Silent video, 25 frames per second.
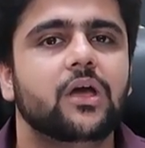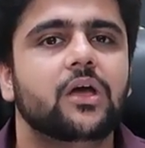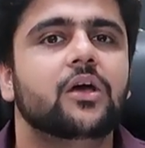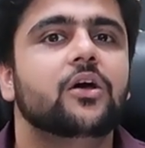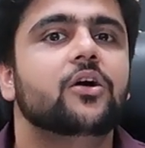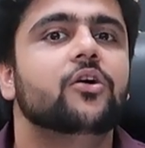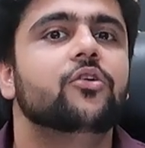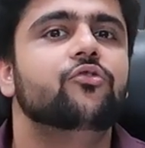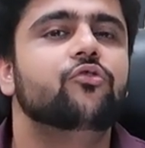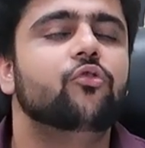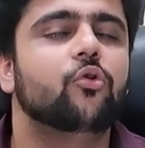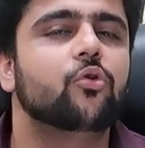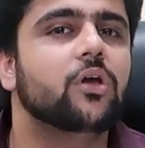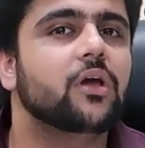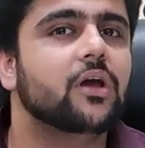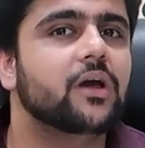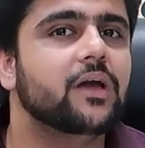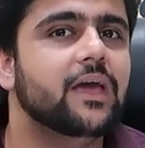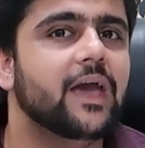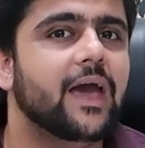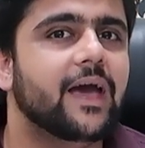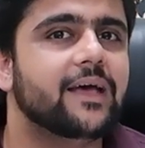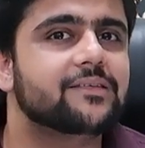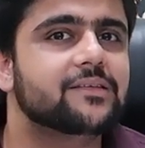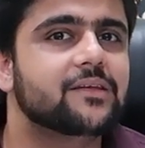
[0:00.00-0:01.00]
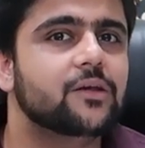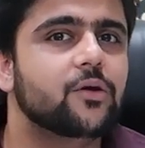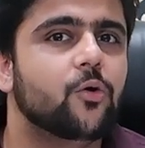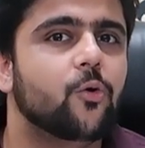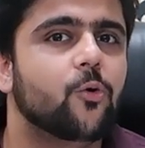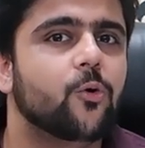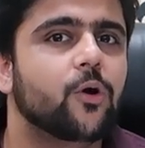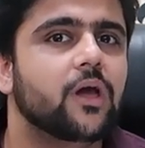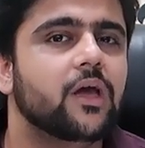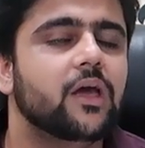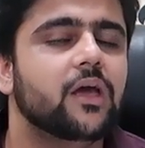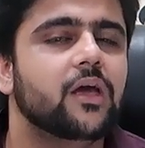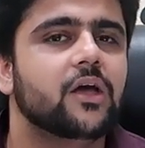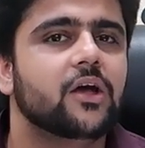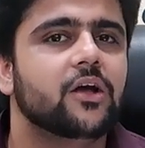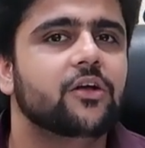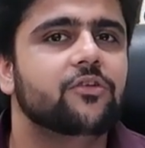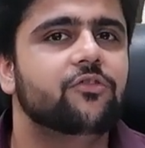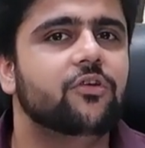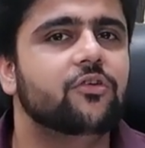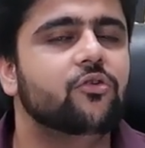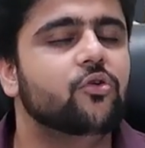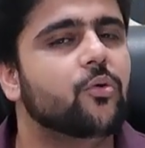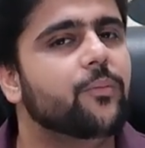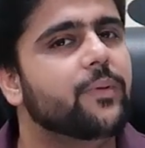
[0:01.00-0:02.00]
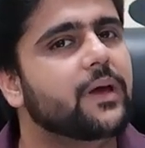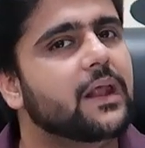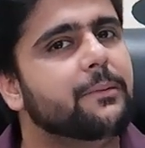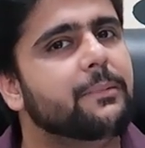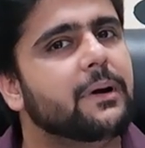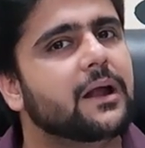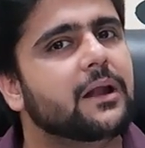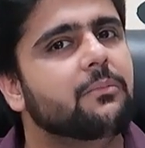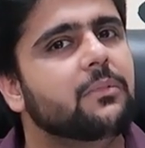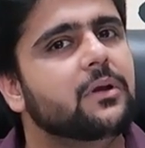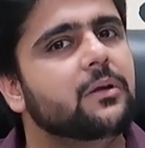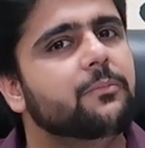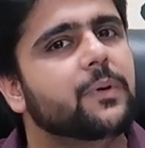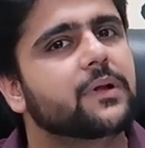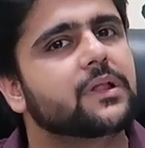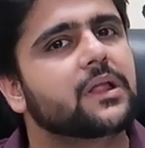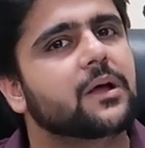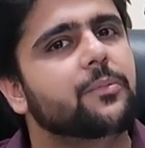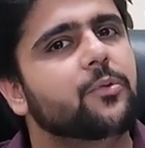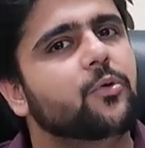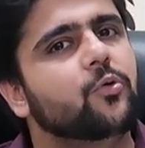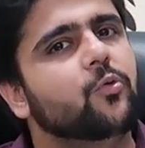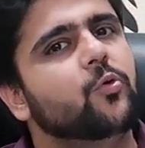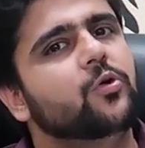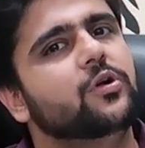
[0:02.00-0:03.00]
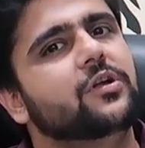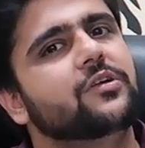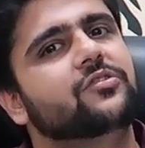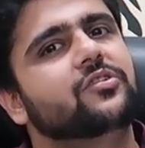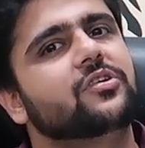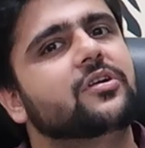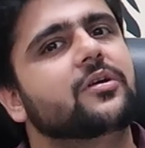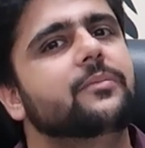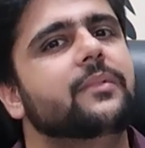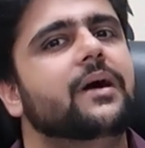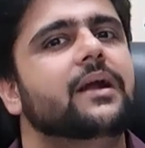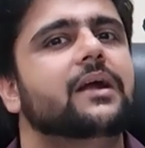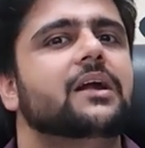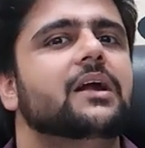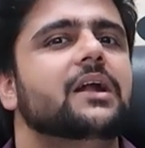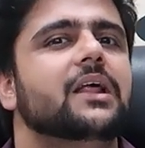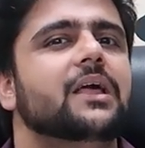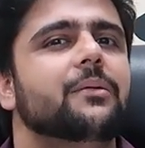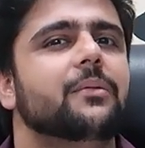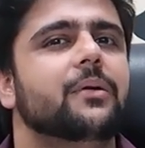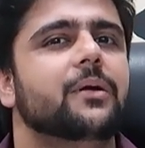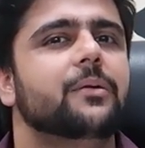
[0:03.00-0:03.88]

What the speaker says: who want to learn about digital marketing, especially since it's free.